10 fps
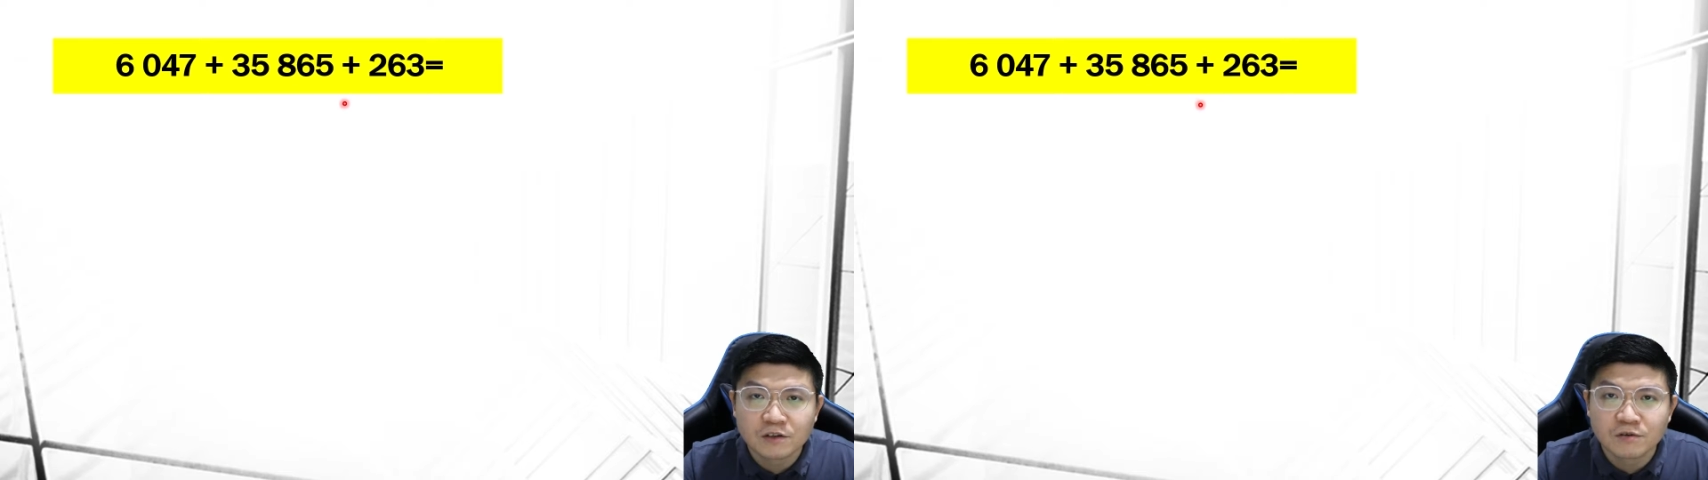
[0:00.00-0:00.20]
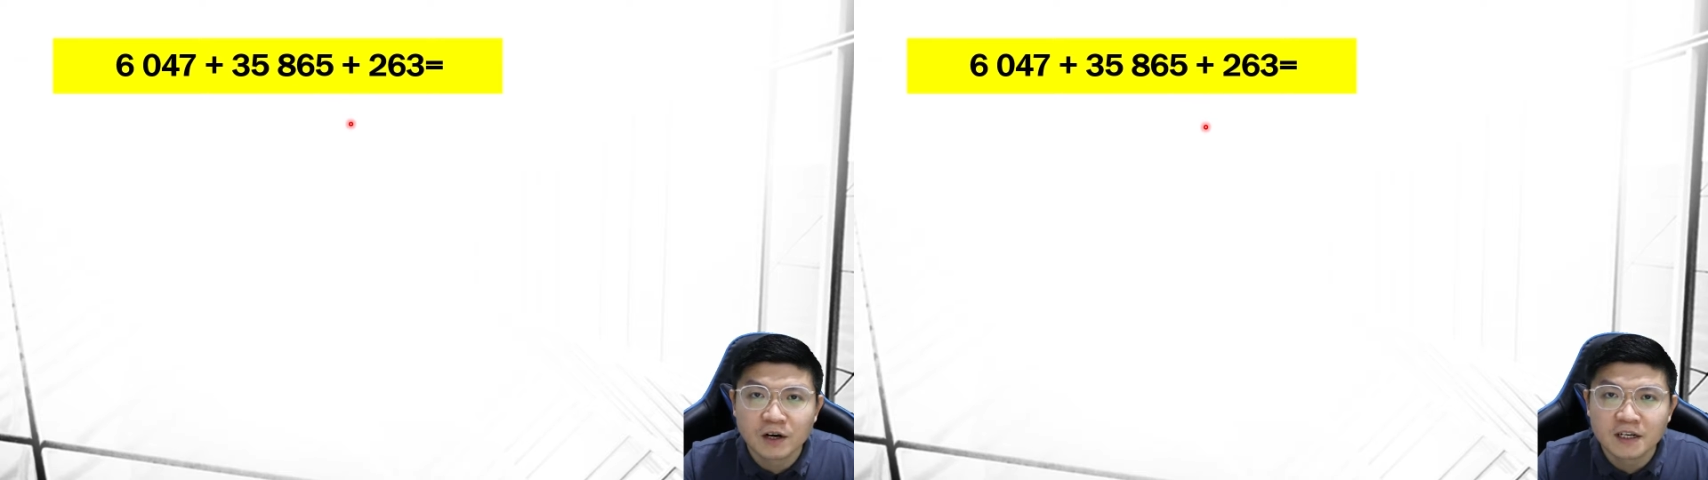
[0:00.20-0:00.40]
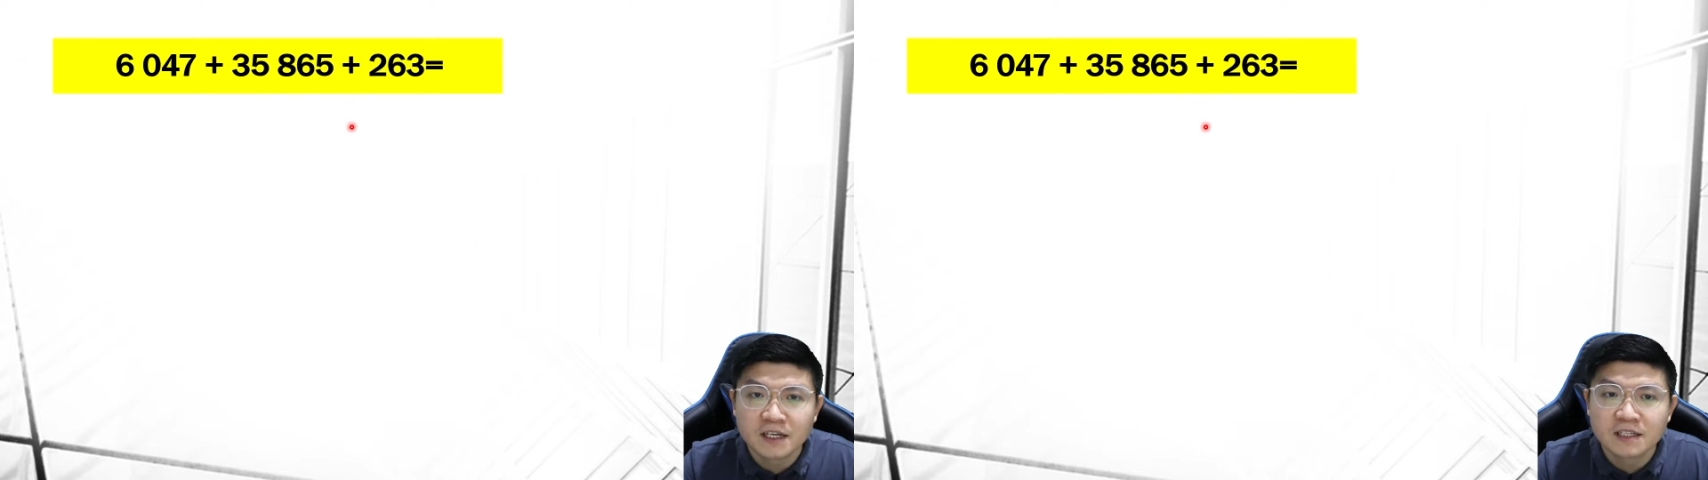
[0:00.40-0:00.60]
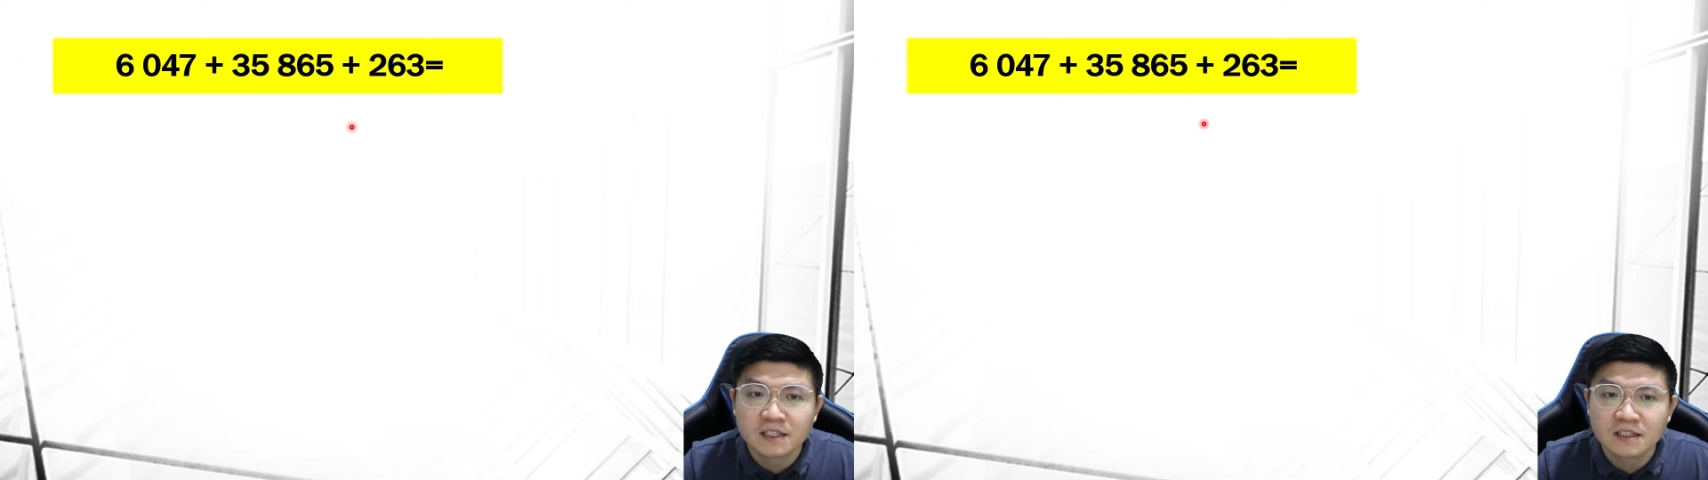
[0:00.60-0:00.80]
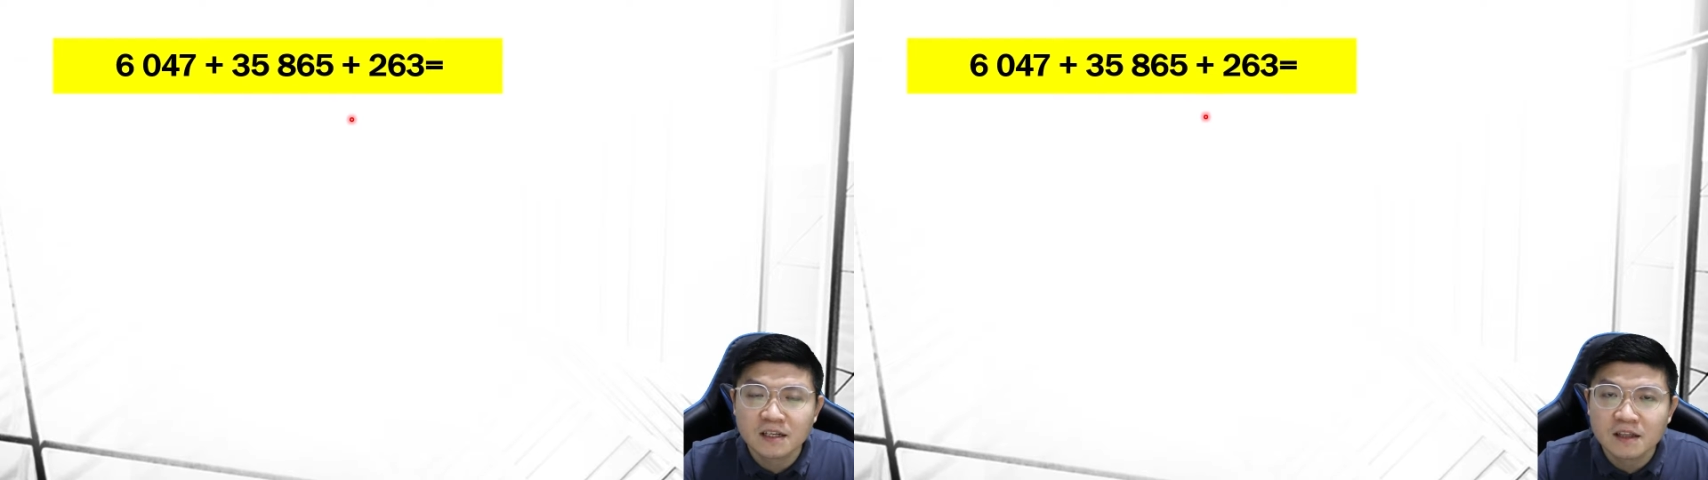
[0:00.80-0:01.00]

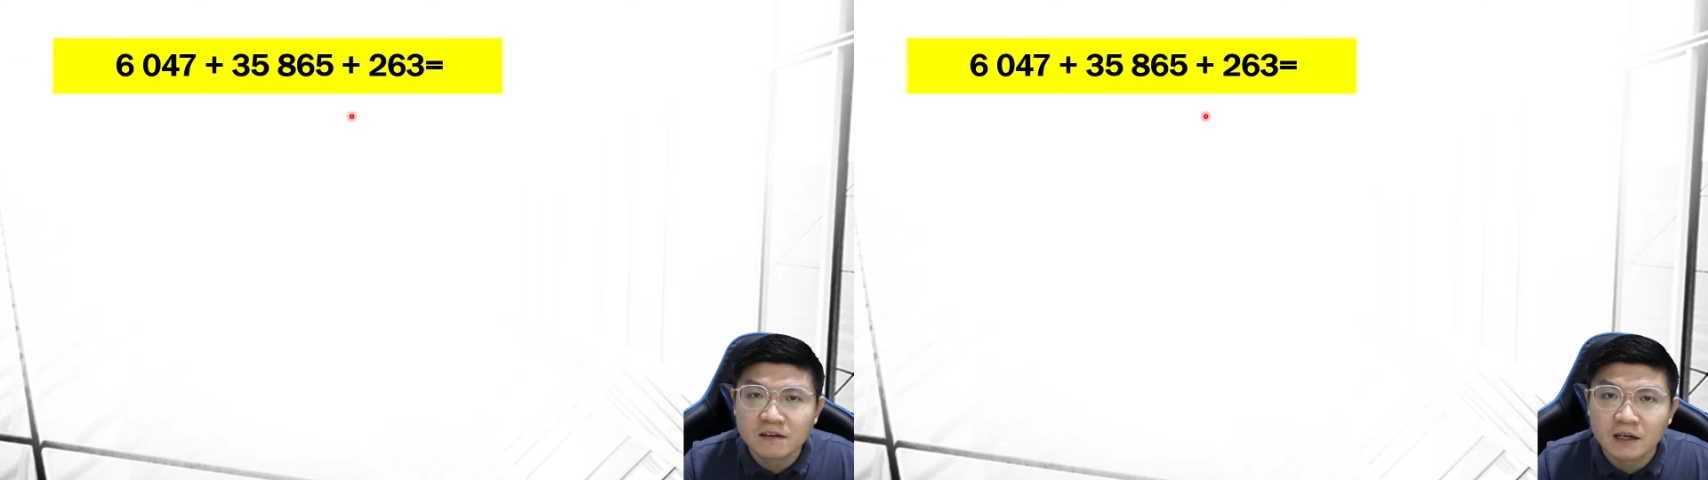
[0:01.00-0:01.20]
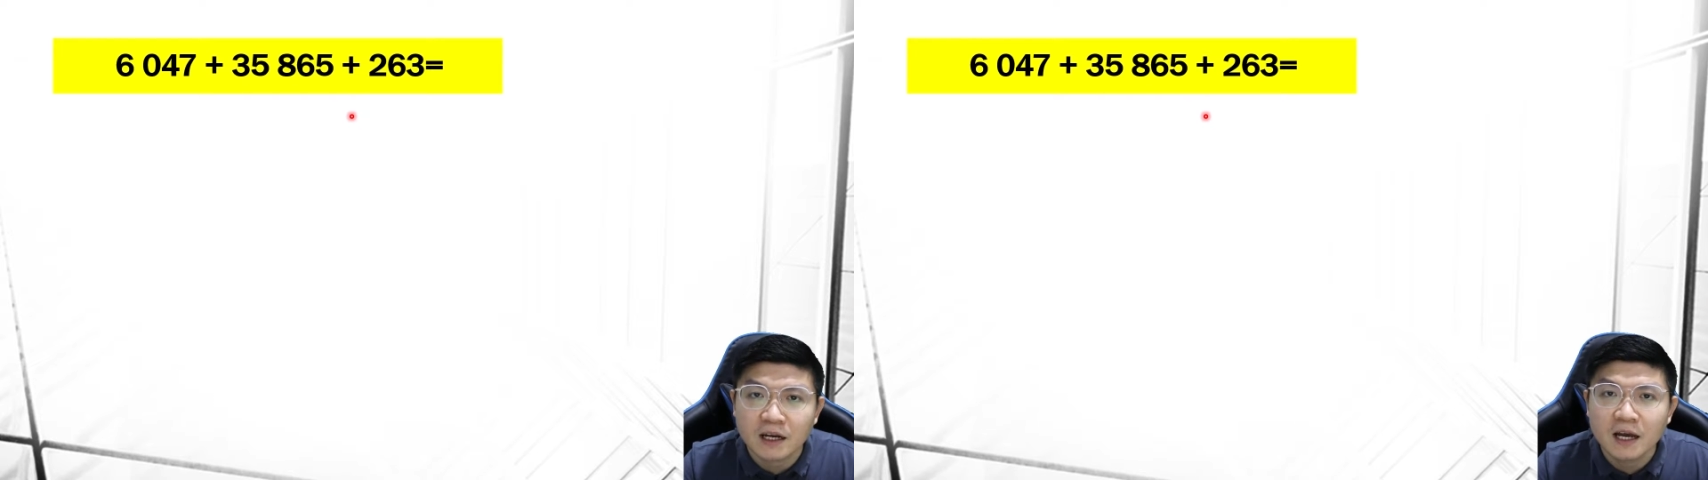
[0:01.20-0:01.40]
263.